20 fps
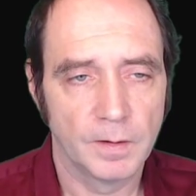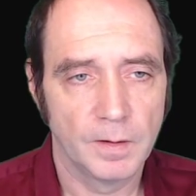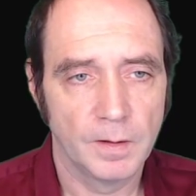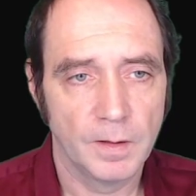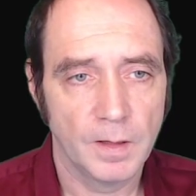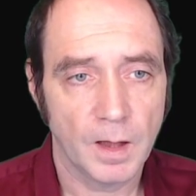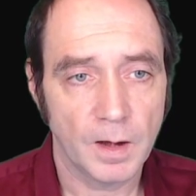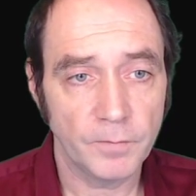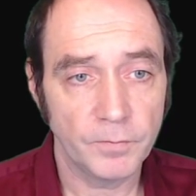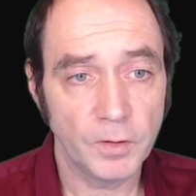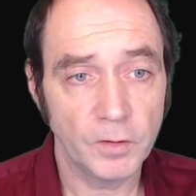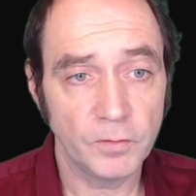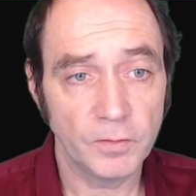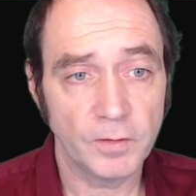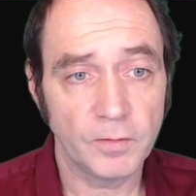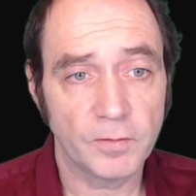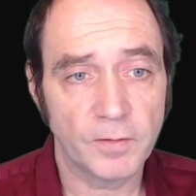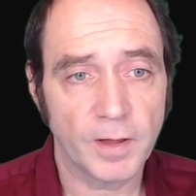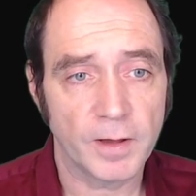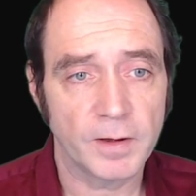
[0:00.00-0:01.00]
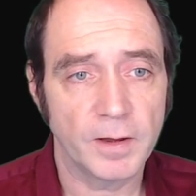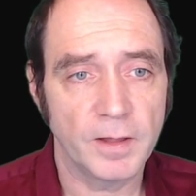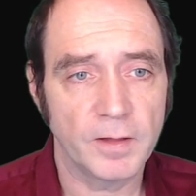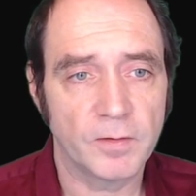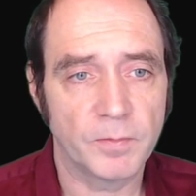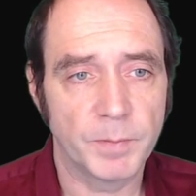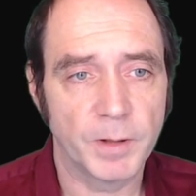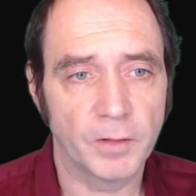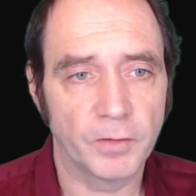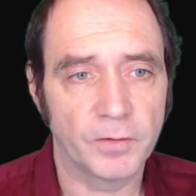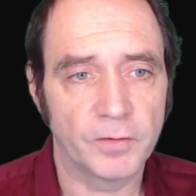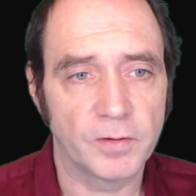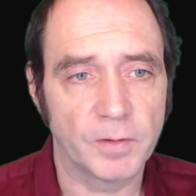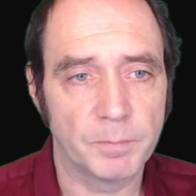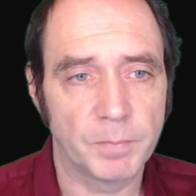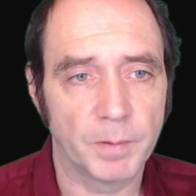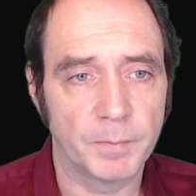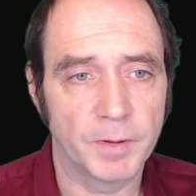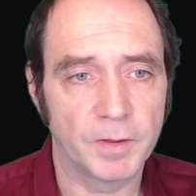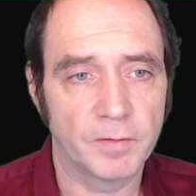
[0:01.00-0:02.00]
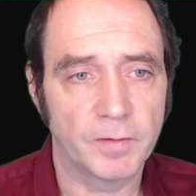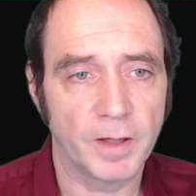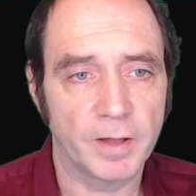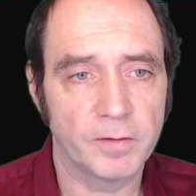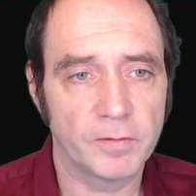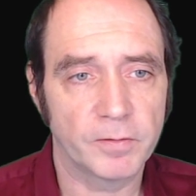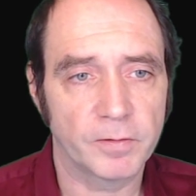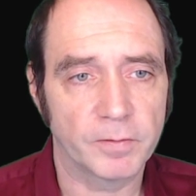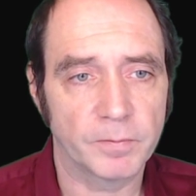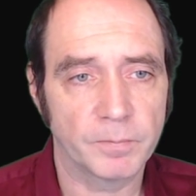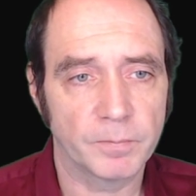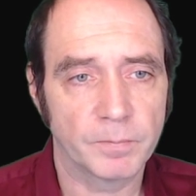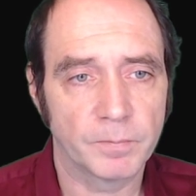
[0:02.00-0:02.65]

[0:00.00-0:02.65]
And I've used this technique to build this implementation.